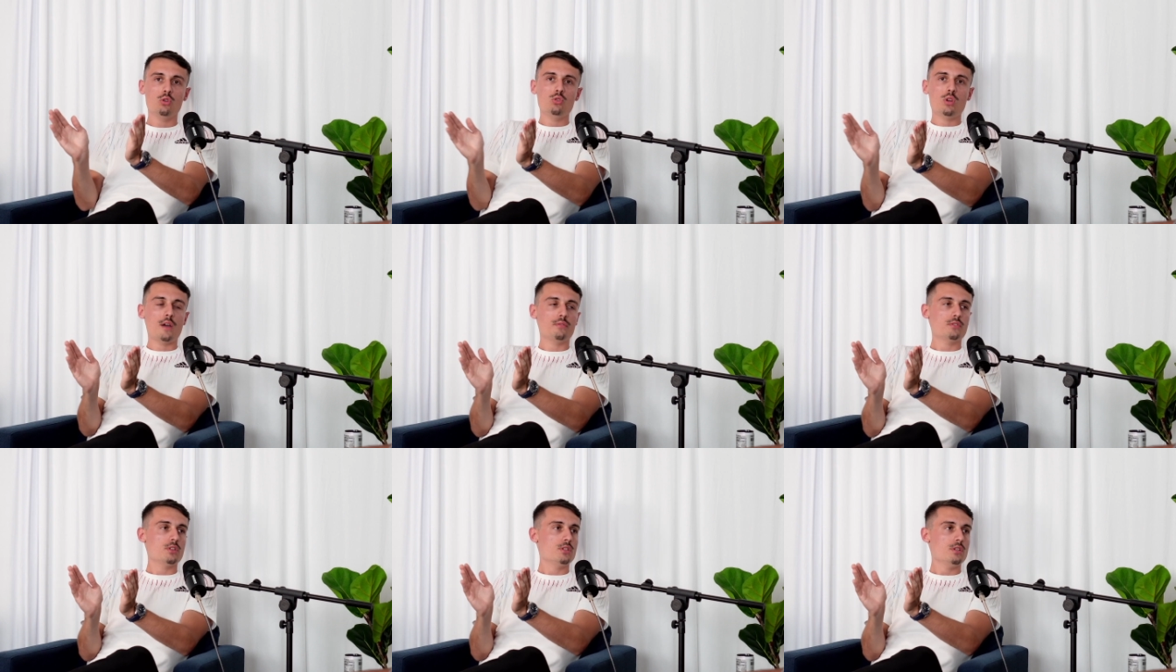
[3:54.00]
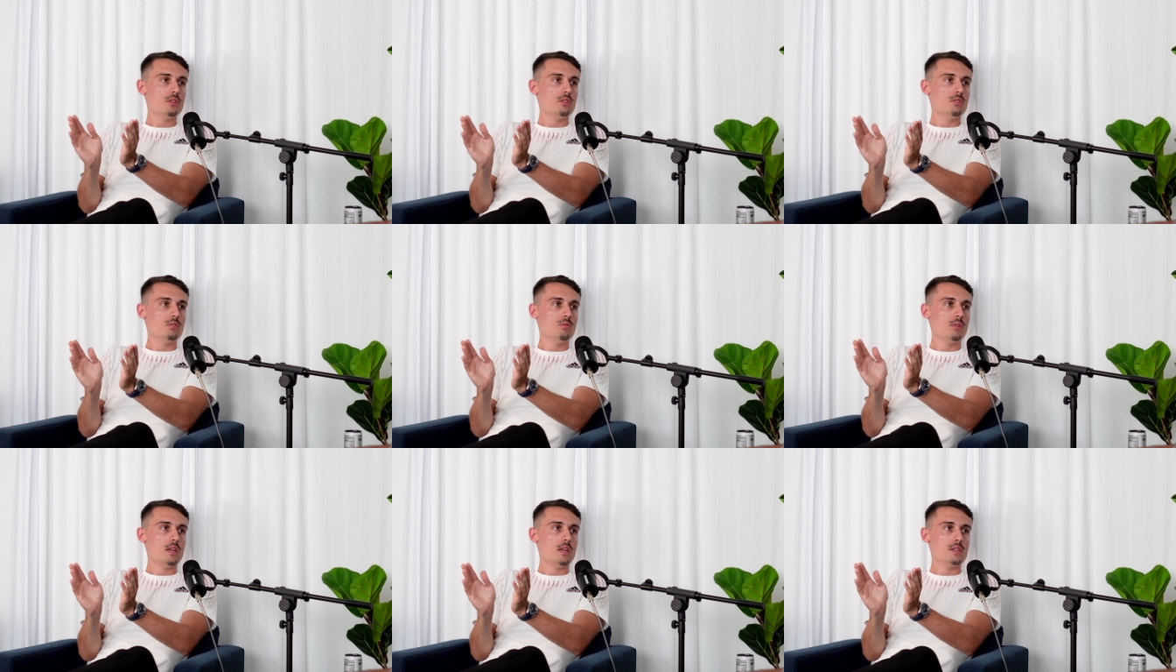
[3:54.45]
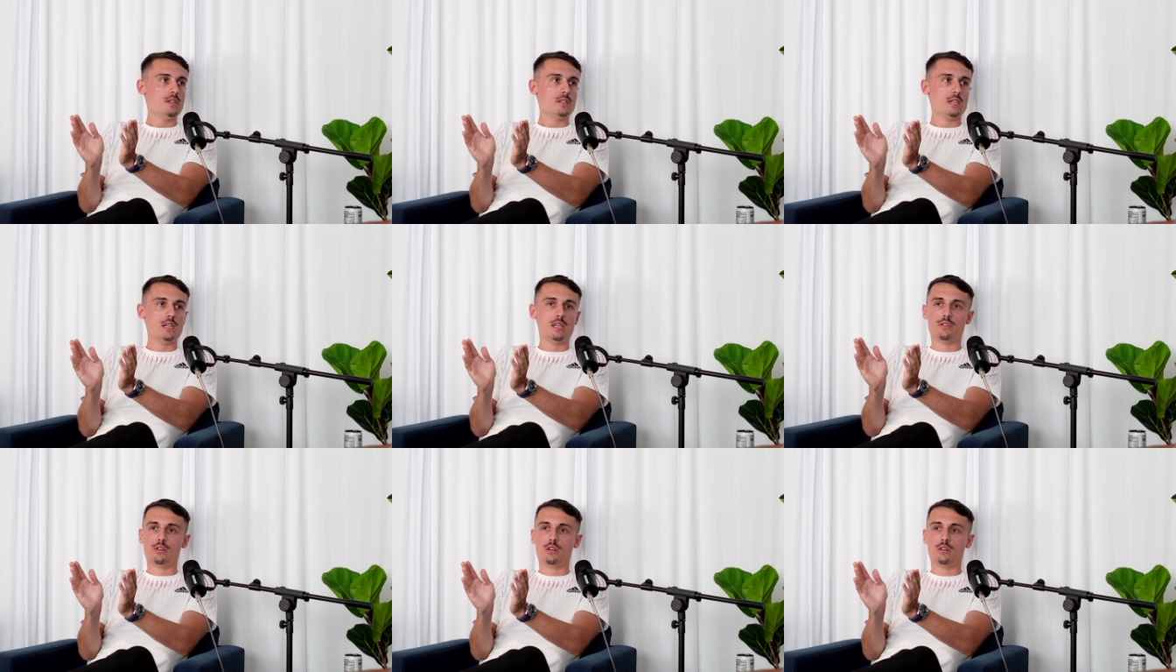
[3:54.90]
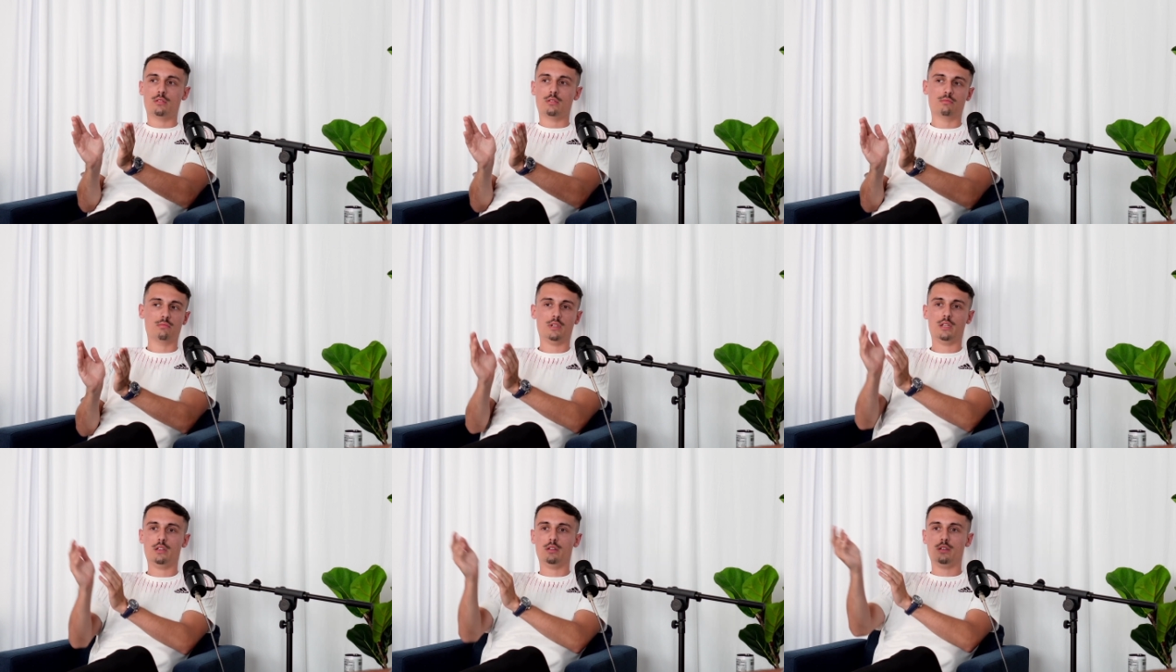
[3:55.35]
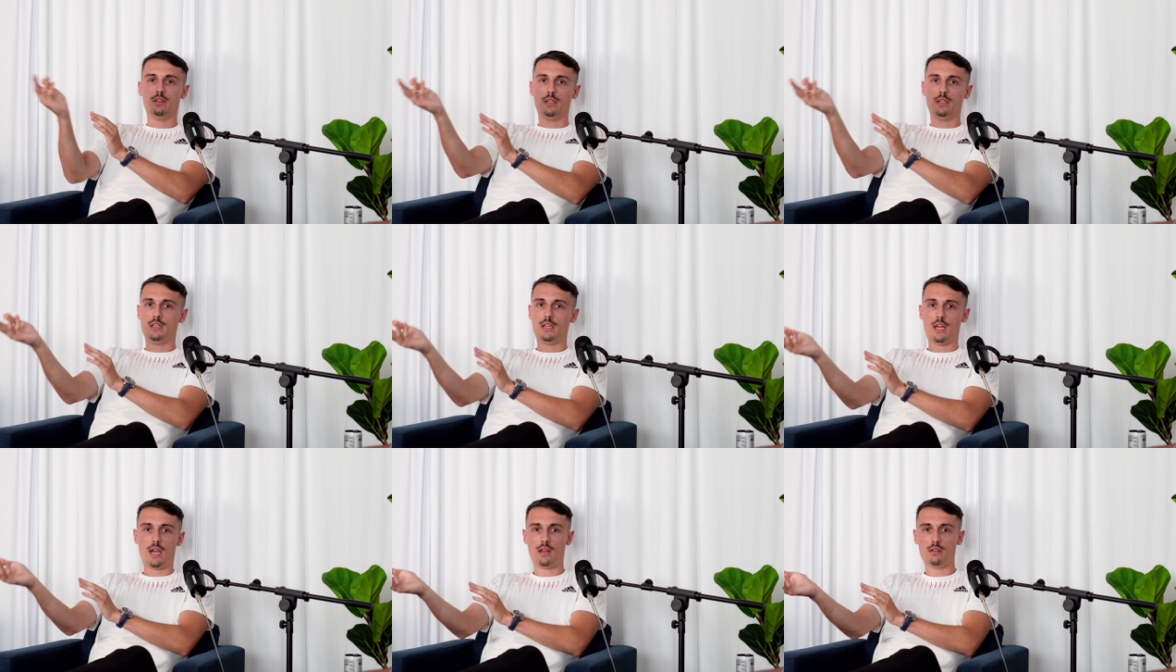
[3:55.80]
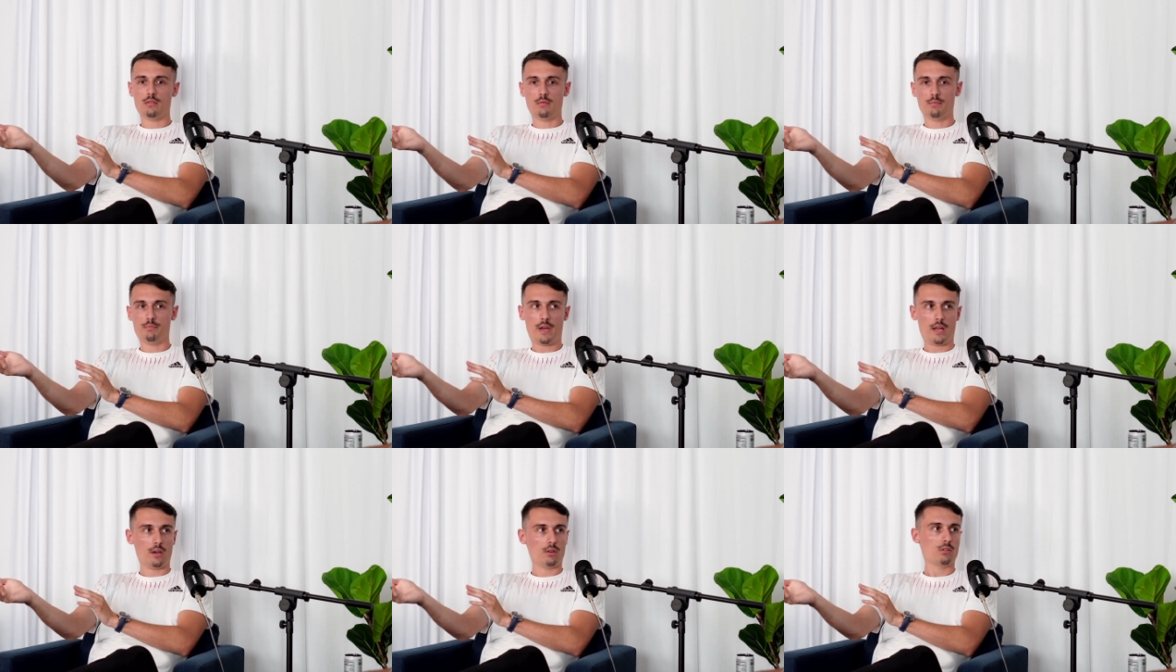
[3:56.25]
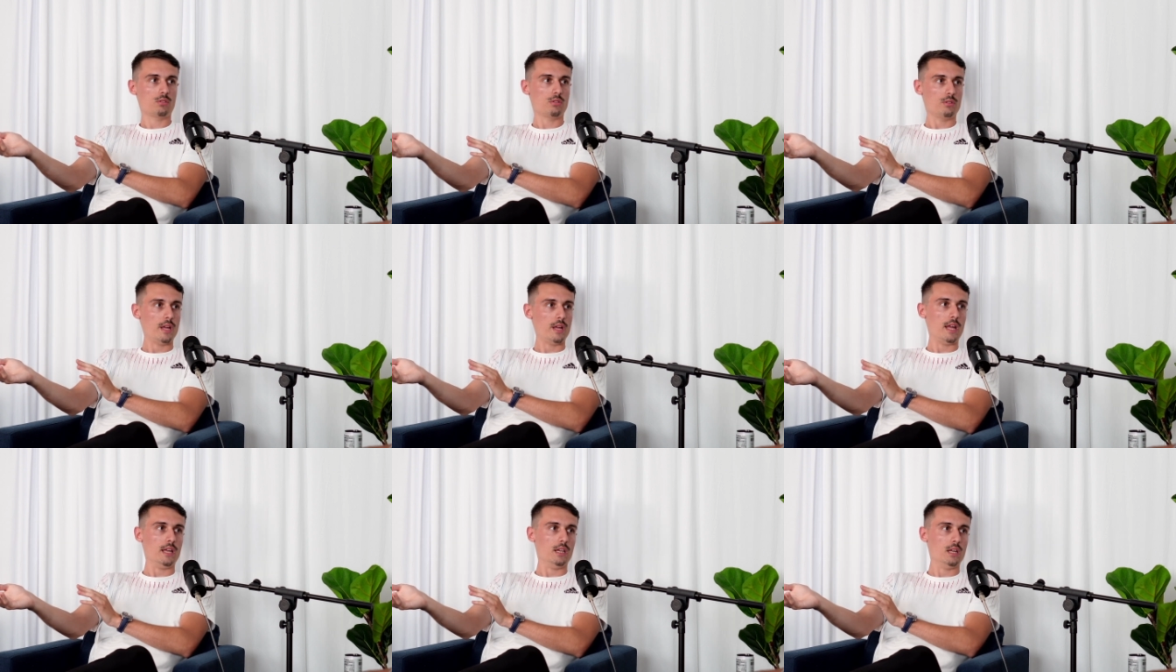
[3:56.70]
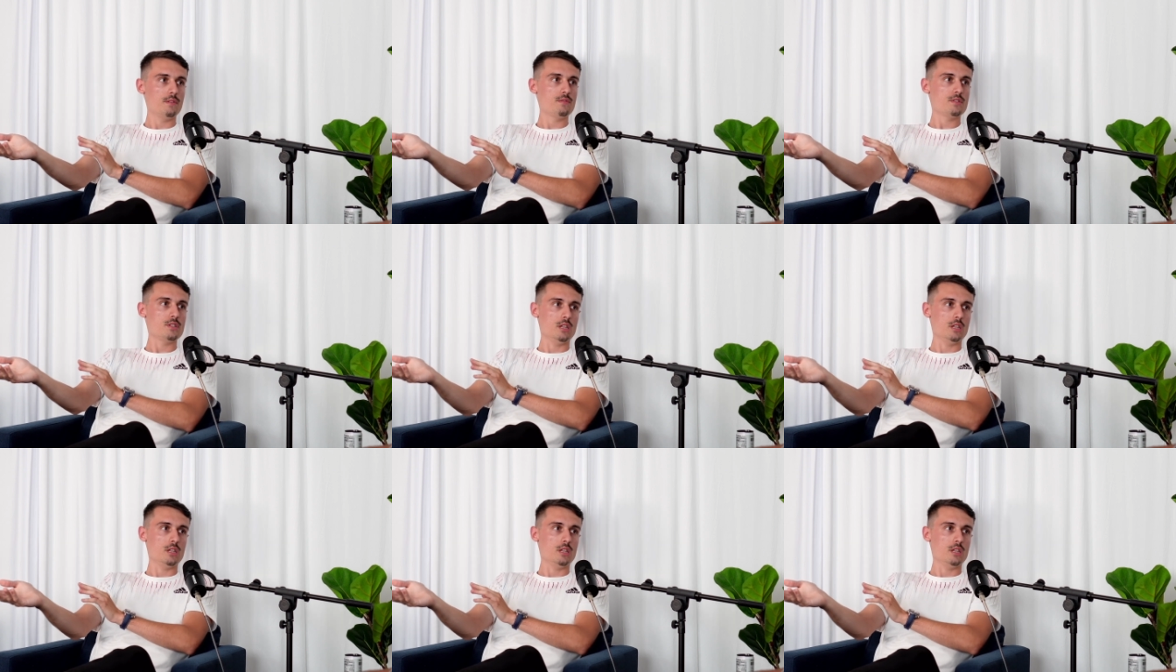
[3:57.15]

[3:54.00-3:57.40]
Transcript: have to do is either get better creatives.